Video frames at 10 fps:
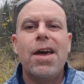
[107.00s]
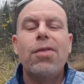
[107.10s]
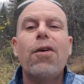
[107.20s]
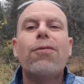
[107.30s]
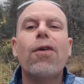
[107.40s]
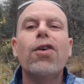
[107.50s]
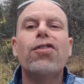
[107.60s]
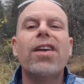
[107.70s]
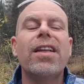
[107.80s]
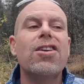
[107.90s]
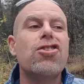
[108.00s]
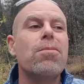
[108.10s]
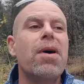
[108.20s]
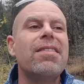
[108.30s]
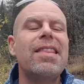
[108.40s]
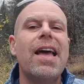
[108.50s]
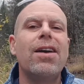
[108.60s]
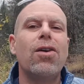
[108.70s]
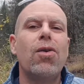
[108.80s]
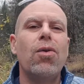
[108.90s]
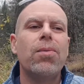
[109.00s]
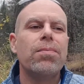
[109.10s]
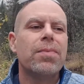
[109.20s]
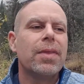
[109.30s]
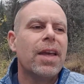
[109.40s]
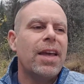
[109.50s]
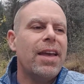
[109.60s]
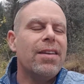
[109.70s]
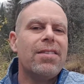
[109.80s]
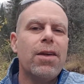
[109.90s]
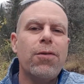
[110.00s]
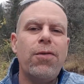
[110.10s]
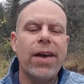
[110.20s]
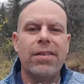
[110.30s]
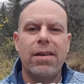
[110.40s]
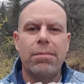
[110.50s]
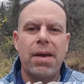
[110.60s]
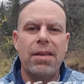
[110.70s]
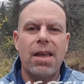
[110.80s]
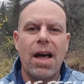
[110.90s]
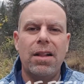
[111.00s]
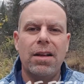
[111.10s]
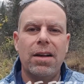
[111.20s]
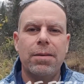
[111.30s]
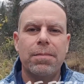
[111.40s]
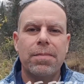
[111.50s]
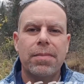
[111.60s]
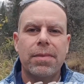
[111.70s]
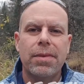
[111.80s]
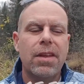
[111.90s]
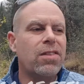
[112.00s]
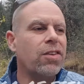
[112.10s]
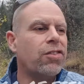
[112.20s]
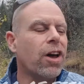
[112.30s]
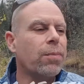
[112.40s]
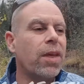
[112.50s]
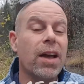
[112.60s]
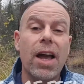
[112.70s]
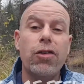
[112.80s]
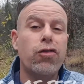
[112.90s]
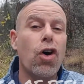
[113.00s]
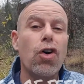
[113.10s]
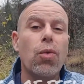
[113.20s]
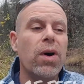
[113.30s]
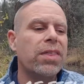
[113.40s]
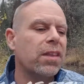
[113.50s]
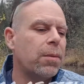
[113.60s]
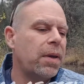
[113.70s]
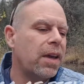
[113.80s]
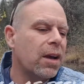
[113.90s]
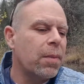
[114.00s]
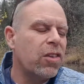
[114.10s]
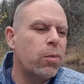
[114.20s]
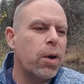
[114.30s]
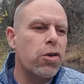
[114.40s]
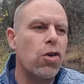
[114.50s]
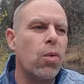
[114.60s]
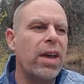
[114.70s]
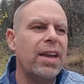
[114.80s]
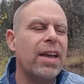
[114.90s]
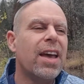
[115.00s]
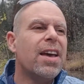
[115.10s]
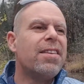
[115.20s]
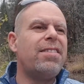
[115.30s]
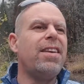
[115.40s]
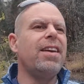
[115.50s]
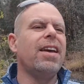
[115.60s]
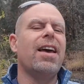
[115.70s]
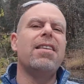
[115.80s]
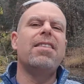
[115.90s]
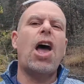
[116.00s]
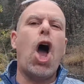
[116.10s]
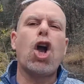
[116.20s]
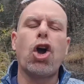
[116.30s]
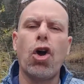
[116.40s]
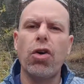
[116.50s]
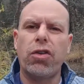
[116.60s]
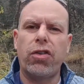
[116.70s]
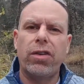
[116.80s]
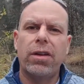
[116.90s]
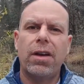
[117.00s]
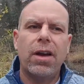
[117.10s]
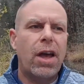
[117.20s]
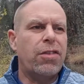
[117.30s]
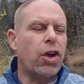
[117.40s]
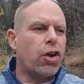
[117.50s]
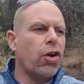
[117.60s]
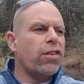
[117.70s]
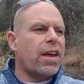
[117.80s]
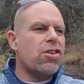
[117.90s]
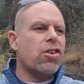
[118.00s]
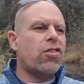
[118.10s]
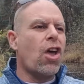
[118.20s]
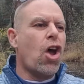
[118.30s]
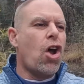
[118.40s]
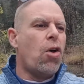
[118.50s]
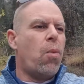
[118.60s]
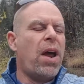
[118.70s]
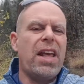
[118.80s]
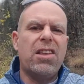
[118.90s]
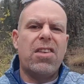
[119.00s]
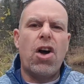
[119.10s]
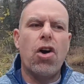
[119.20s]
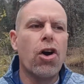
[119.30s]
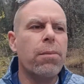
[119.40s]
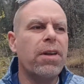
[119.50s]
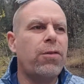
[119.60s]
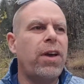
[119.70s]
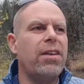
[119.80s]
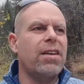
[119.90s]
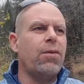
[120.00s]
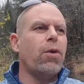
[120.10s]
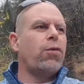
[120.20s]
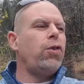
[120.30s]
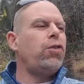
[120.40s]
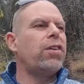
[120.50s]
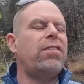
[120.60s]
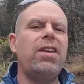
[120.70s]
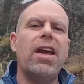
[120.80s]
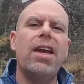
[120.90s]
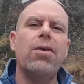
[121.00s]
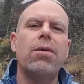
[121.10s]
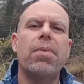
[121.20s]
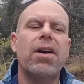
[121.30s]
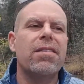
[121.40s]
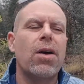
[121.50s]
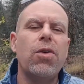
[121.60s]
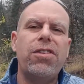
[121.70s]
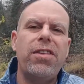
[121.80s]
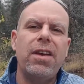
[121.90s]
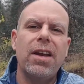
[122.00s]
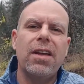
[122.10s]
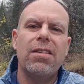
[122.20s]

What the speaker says: The first thing that you must let go is the victim mentality. This is something I struggled with at the beginning of my spiritual awakening, seeing it as a curse. As a curse, I just went into the hermit phase. I refused to see anyone because I was seeing it as